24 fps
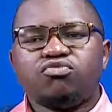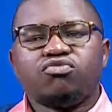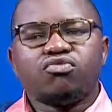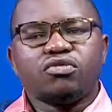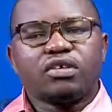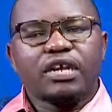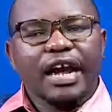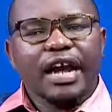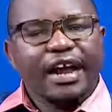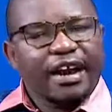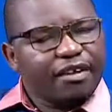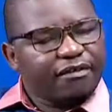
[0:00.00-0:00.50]
to
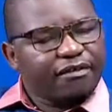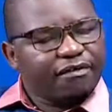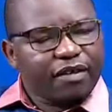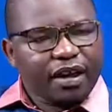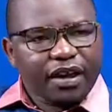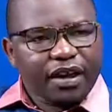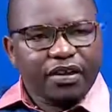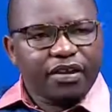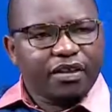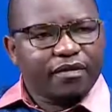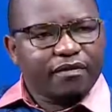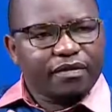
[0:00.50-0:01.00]

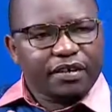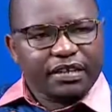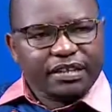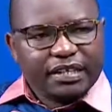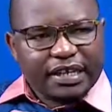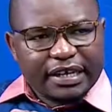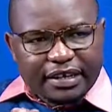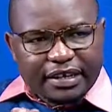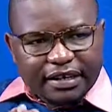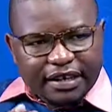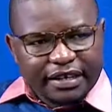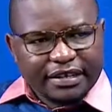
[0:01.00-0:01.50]
nullify your
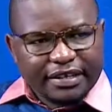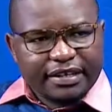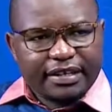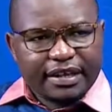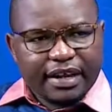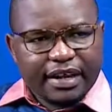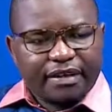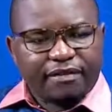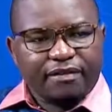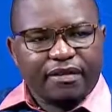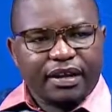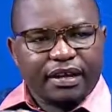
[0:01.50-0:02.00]
visa, it
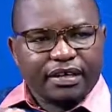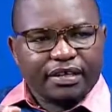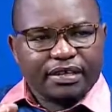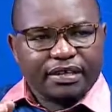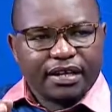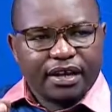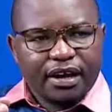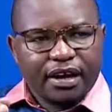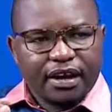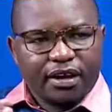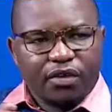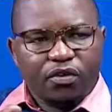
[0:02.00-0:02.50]
doesn't have
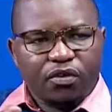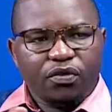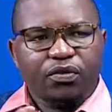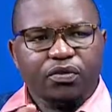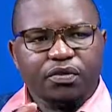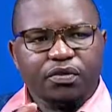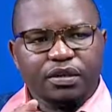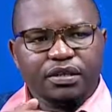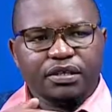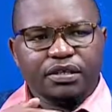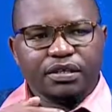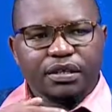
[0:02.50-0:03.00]
that
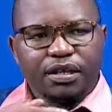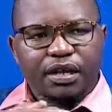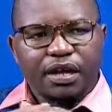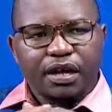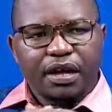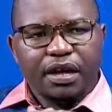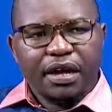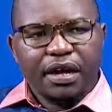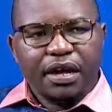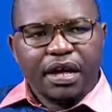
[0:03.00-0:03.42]
authority.